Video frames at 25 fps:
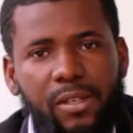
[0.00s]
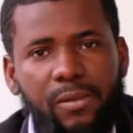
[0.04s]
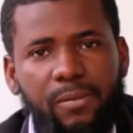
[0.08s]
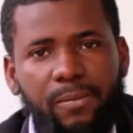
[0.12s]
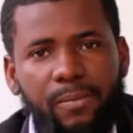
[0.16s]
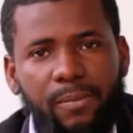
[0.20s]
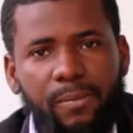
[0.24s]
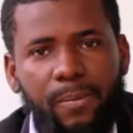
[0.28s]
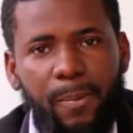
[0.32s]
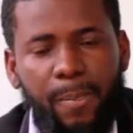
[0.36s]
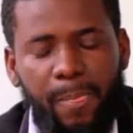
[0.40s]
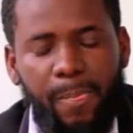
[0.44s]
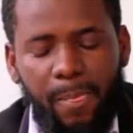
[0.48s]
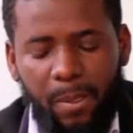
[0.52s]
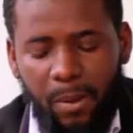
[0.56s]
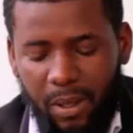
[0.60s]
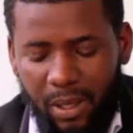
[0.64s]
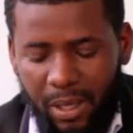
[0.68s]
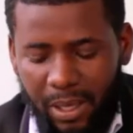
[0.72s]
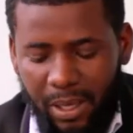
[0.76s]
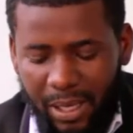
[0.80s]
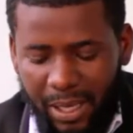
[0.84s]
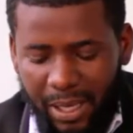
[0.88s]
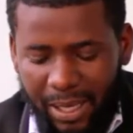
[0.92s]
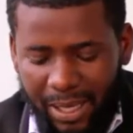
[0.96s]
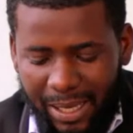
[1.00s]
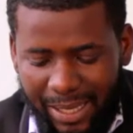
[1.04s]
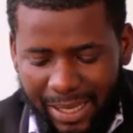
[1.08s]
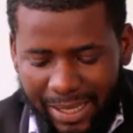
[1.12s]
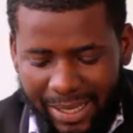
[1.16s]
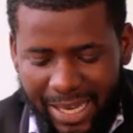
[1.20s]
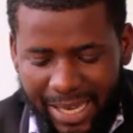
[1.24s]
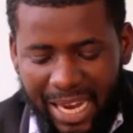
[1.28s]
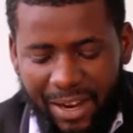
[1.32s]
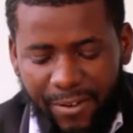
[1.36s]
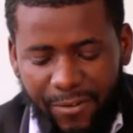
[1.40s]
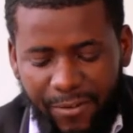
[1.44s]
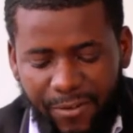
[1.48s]
wealthy
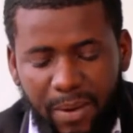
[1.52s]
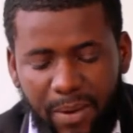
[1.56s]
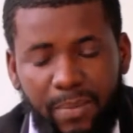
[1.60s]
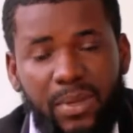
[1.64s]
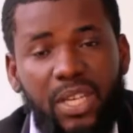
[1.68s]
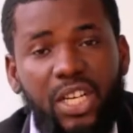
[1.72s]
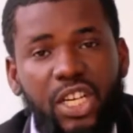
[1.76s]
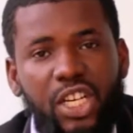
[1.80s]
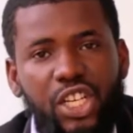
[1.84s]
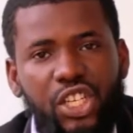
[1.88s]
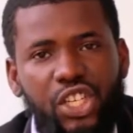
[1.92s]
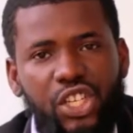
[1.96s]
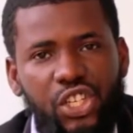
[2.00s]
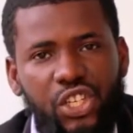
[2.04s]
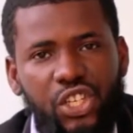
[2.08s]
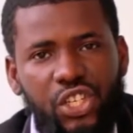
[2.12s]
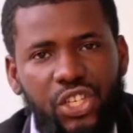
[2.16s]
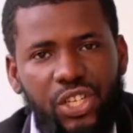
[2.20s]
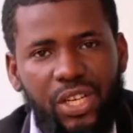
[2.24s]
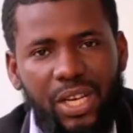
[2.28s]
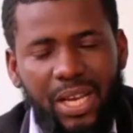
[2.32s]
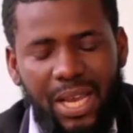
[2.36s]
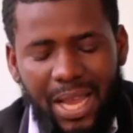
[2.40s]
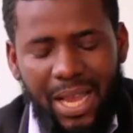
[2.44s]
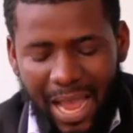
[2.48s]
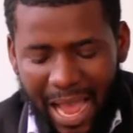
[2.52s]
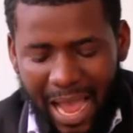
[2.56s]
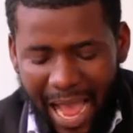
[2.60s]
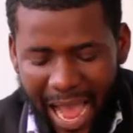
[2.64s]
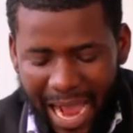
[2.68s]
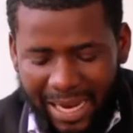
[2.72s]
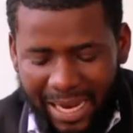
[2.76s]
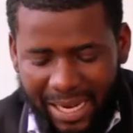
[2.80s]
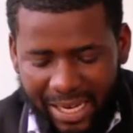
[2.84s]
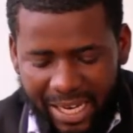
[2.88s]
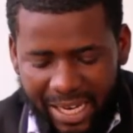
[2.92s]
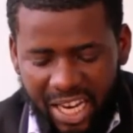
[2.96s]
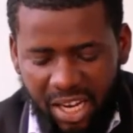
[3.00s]
families and multinational
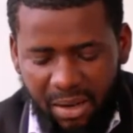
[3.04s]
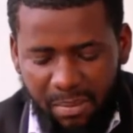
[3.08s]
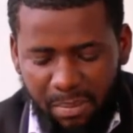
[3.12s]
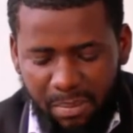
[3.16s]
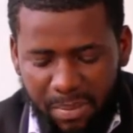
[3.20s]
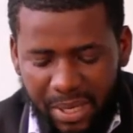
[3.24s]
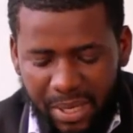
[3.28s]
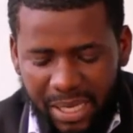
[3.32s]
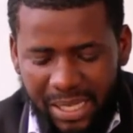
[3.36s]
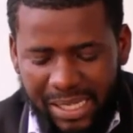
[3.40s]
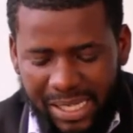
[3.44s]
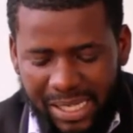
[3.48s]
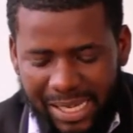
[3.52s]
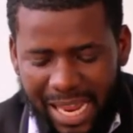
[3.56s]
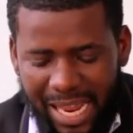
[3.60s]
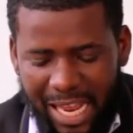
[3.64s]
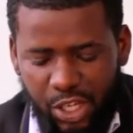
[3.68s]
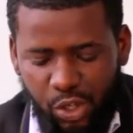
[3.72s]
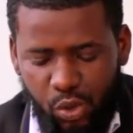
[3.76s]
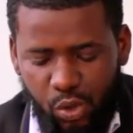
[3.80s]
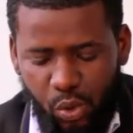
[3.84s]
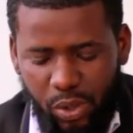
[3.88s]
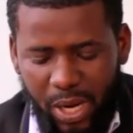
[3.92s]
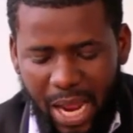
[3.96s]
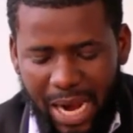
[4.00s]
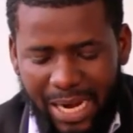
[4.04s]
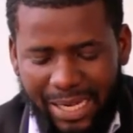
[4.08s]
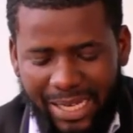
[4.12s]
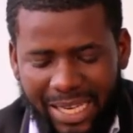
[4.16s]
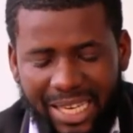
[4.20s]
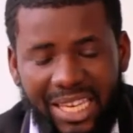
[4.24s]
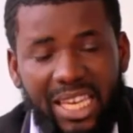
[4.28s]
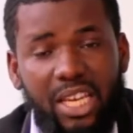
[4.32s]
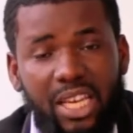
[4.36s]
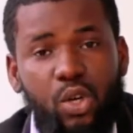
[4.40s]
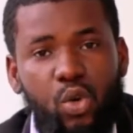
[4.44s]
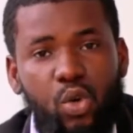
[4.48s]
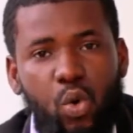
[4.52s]
corporations with
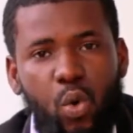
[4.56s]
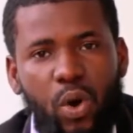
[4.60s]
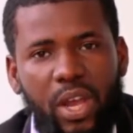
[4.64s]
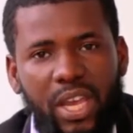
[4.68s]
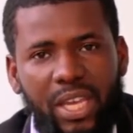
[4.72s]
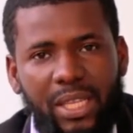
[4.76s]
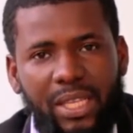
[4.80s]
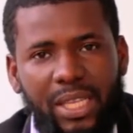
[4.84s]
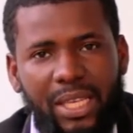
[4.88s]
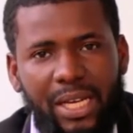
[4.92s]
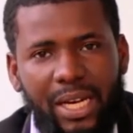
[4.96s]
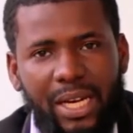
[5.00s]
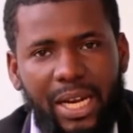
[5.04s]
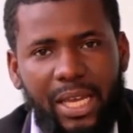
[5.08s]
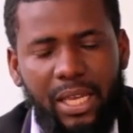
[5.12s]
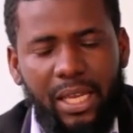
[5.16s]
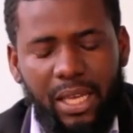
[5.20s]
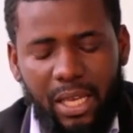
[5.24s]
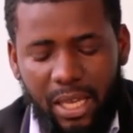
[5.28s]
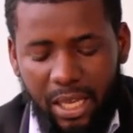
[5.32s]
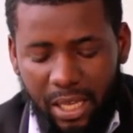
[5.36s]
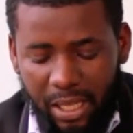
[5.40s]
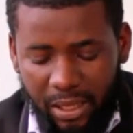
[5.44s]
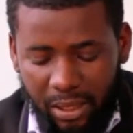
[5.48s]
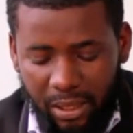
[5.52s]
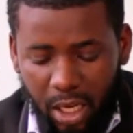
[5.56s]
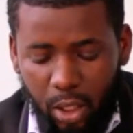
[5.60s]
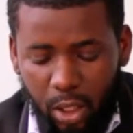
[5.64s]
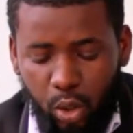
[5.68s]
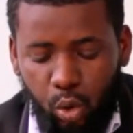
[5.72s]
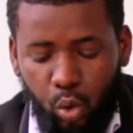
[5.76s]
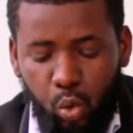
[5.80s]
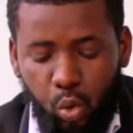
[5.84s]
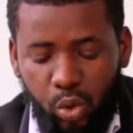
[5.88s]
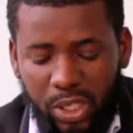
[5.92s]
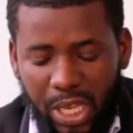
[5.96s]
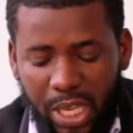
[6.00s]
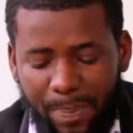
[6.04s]
special interests on both
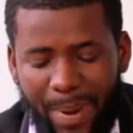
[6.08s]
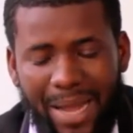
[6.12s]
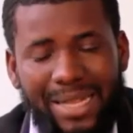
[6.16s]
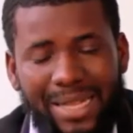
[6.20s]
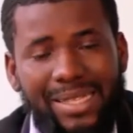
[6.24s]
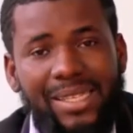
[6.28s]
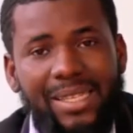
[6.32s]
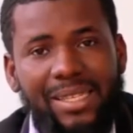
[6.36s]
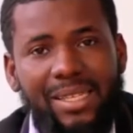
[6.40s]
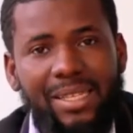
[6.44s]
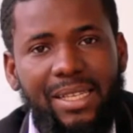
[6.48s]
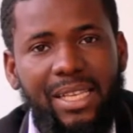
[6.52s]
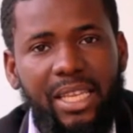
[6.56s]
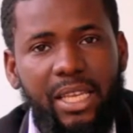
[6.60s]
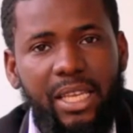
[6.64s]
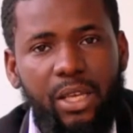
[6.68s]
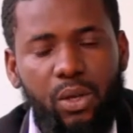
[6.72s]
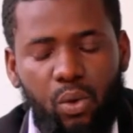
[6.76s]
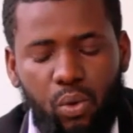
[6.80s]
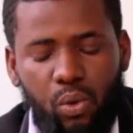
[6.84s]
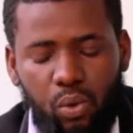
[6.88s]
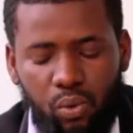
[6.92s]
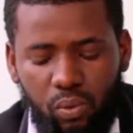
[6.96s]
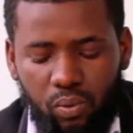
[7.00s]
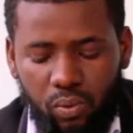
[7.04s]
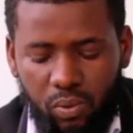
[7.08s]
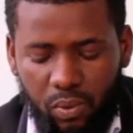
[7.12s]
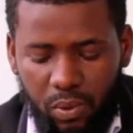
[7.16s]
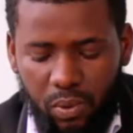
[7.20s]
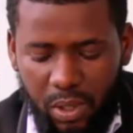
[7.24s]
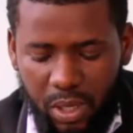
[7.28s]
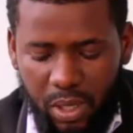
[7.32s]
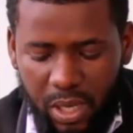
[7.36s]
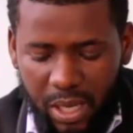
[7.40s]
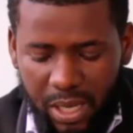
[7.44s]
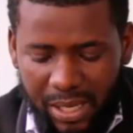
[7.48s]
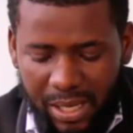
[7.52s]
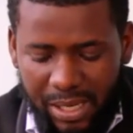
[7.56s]
sides of the island.
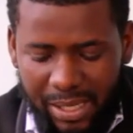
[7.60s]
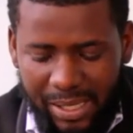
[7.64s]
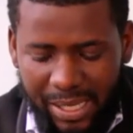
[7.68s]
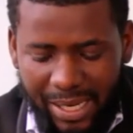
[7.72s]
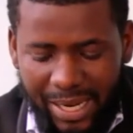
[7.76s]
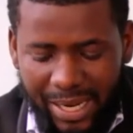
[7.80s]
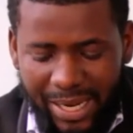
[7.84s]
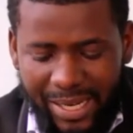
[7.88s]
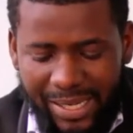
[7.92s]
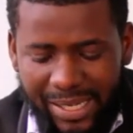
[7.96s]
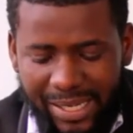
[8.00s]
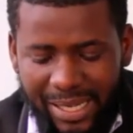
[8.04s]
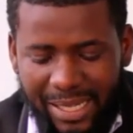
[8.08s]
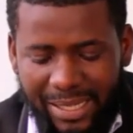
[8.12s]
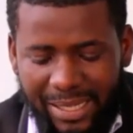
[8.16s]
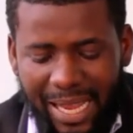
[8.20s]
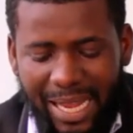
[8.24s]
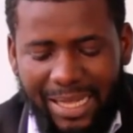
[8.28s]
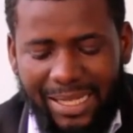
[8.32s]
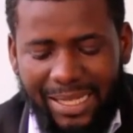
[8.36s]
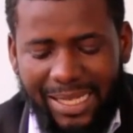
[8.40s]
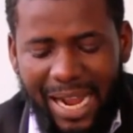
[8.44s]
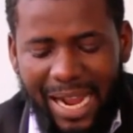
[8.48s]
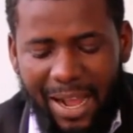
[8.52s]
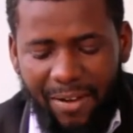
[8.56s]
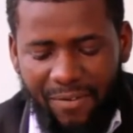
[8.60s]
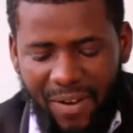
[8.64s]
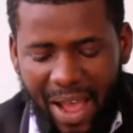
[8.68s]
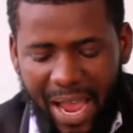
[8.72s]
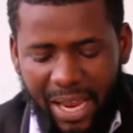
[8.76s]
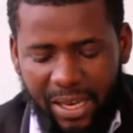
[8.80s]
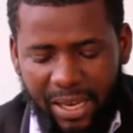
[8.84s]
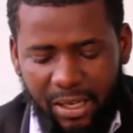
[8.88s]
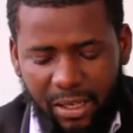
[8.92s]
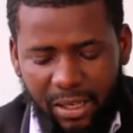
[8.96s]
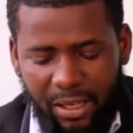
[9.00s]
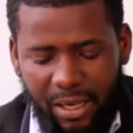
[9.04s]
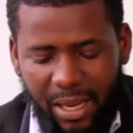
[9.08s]
It is the
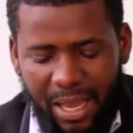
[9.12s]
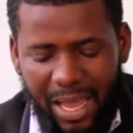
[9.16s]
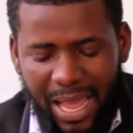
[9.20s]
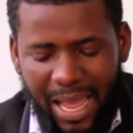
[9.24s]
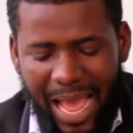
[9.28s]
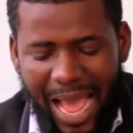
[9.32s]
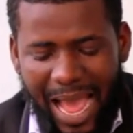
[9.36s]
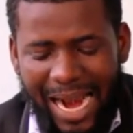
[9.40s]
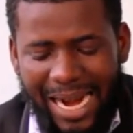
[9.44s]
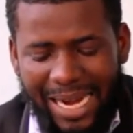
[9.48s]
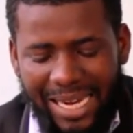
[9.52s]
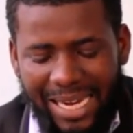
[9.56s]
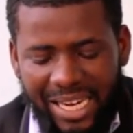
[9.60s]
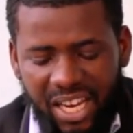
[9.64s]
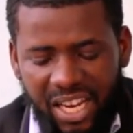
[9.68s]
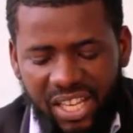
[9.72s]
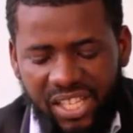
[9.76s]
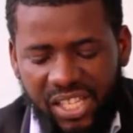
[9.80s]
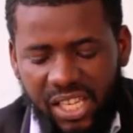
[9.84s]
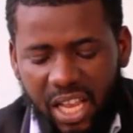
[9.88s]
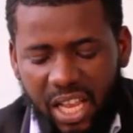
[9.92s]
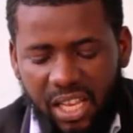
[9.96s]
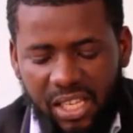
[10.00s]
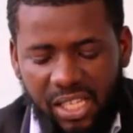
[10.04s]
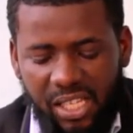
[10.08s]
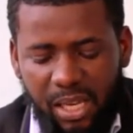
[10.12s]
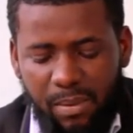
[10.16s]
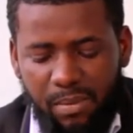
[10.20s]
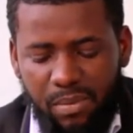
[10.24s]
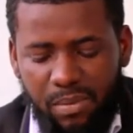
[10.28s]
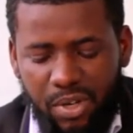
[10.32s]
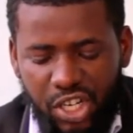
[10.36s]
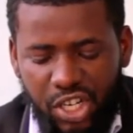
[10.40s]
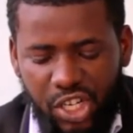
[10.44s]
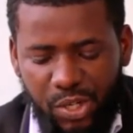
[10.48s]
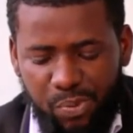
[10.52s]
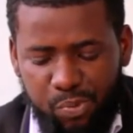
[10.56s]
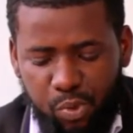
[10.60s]
work between wealthy
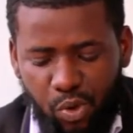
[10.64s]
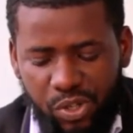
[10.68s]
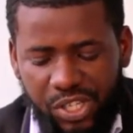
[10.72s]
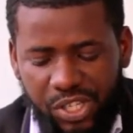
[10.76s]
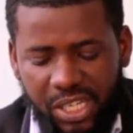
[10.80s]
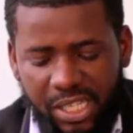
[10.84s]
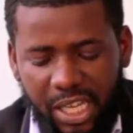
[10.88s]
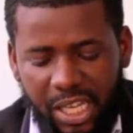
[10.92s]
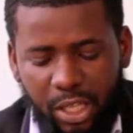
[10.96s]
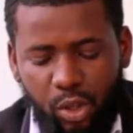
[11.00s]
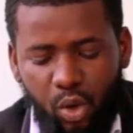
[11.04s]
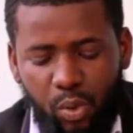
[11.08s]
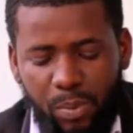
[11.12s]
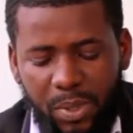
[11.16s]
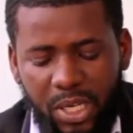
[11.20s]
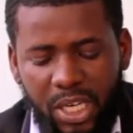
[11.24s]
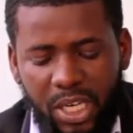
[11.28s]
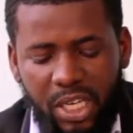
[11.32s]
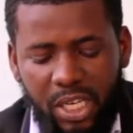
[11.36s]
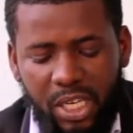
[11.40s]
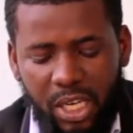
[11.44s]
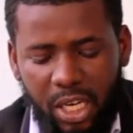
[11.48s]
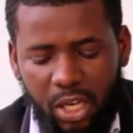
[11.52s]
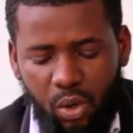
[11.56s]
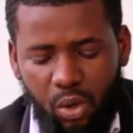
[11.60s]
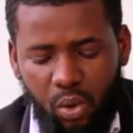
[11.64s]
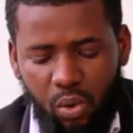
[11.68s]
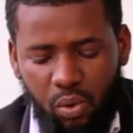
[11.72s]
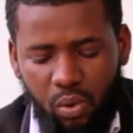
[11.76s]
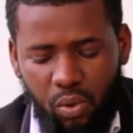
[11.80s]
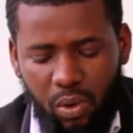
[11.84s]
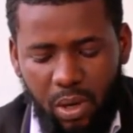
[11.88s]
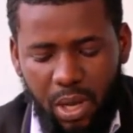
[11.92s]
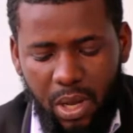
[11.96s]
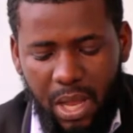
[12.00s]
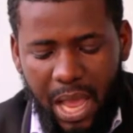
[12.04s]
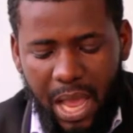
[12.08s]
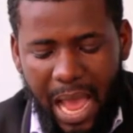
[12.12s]
Dominican producers
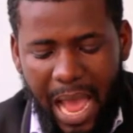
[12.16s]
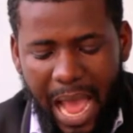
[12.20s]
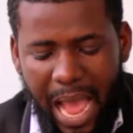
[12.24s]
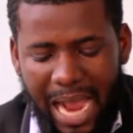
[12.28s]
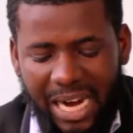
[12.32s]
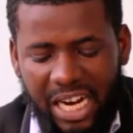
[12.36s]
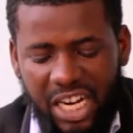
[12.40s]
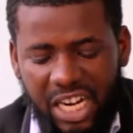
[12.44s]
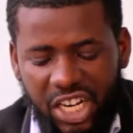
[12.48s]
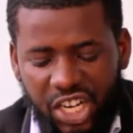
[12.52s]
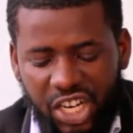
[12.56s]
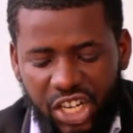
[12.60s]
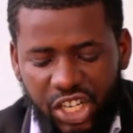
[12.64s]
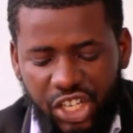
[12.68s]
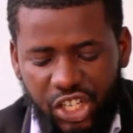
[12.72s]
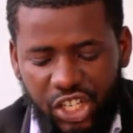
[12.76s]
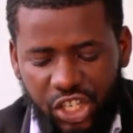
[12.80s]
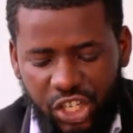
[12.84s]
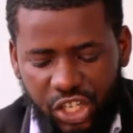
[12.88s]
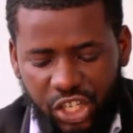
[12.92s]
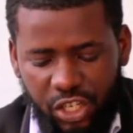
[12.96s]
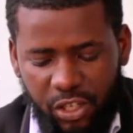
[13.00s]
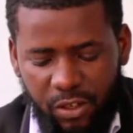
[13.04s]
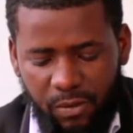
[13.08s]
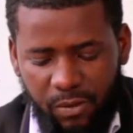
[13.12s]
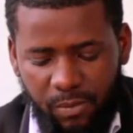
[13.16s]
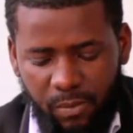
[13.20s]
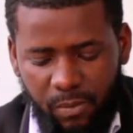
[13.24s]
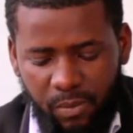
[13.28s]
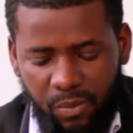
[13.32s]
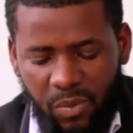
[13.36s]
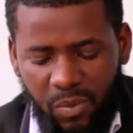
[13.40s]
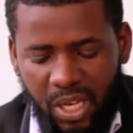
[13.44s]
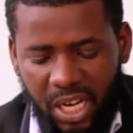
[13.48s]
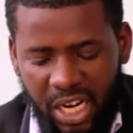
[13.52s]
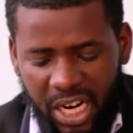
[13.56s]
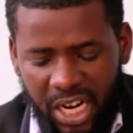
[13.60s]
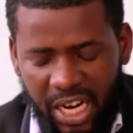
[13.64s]
and the wealthy Haitians
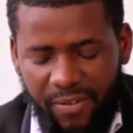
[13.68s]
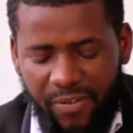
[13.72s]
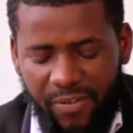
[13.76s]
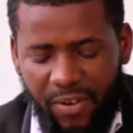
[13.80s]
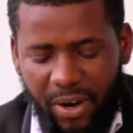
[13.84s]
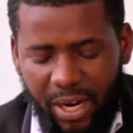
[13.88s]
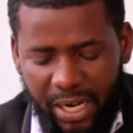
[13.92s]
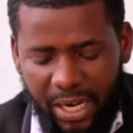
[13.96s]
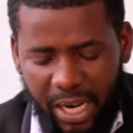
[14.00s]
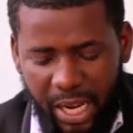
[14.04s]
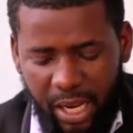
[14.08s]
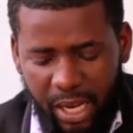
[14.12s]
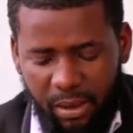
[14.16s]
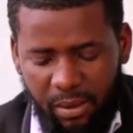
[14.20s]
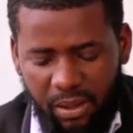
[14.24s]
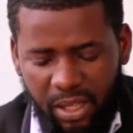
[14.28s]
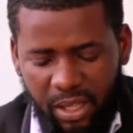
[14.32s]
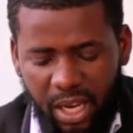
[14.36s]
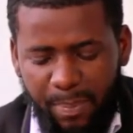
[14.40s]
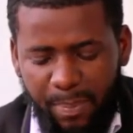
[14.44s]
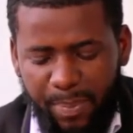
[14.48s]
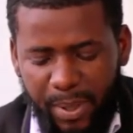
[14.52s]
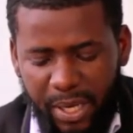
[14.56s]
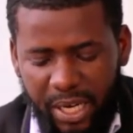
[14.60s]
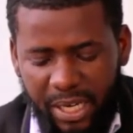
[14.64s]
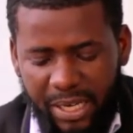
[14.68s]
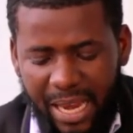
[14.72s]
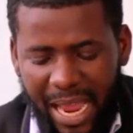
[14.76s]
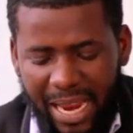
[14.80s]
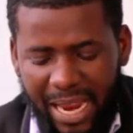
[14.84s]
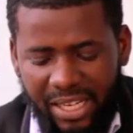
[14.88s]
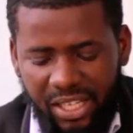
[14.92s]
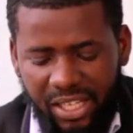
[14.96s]
who are importing the goods.